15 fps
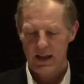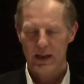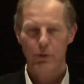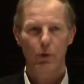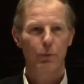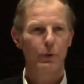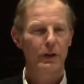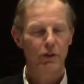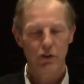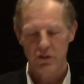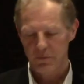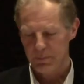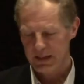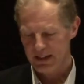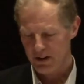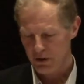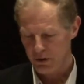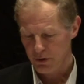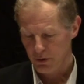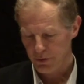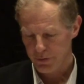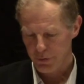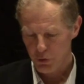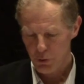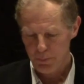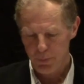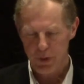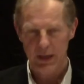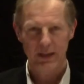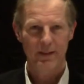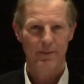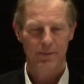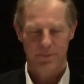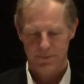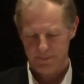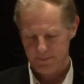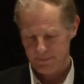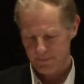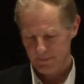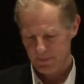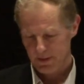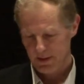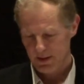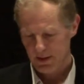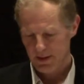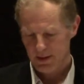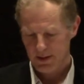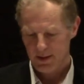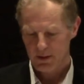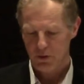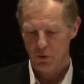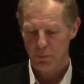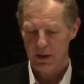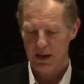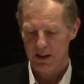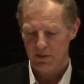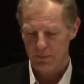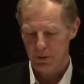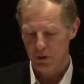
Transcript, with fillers: It will reduce material throughput. There will be less